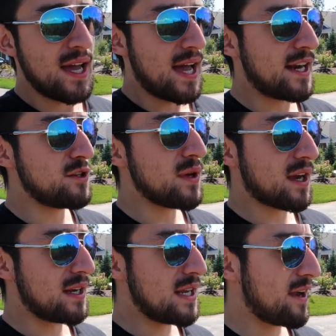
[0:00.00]
And I knew I
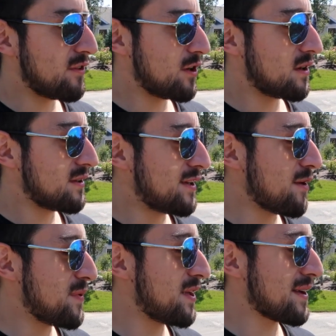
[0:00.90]
could never, you know,
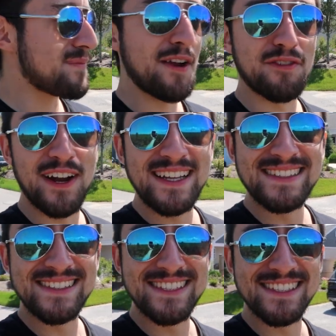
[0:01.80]
be like my
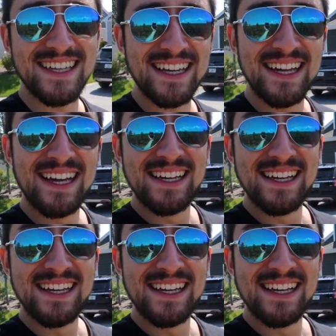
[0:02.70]
friends and just like